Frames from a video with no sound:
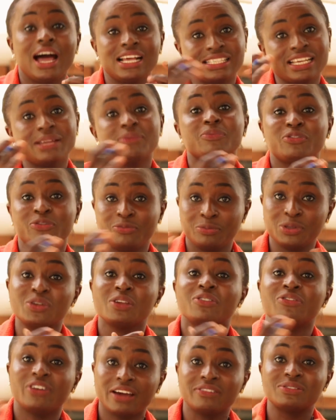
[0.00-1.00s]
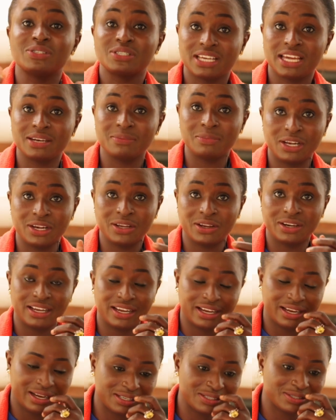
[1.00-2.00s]
I million. Said between 5 to 10 million,
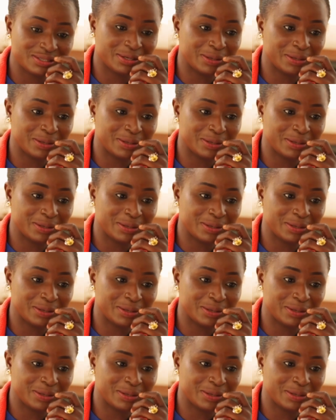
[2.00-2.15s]
actually.